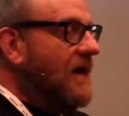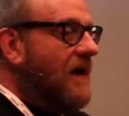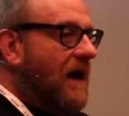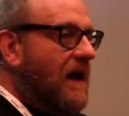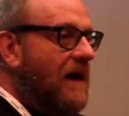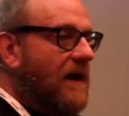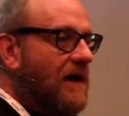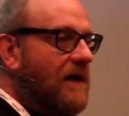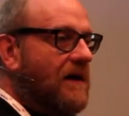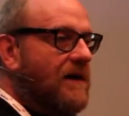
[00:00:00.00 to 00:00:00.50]

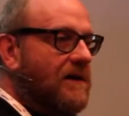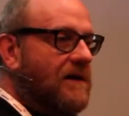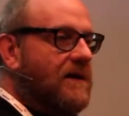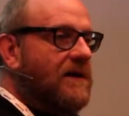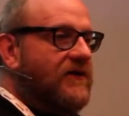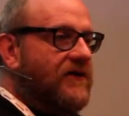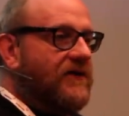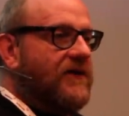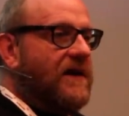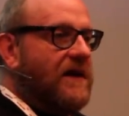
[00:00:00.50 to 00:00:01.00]
uh,
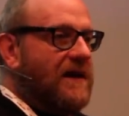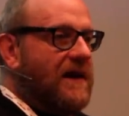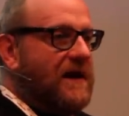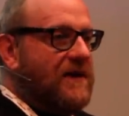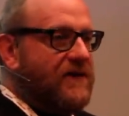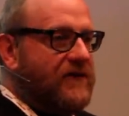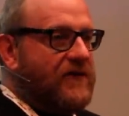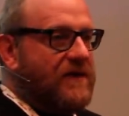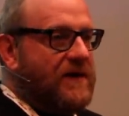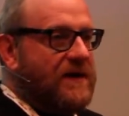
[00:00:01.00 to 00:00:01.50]
is that
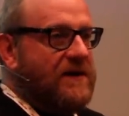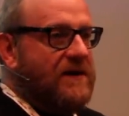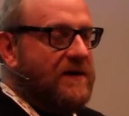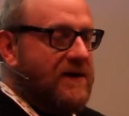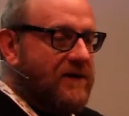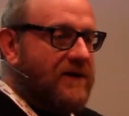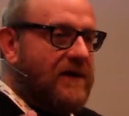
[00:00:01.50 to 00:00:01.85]
actually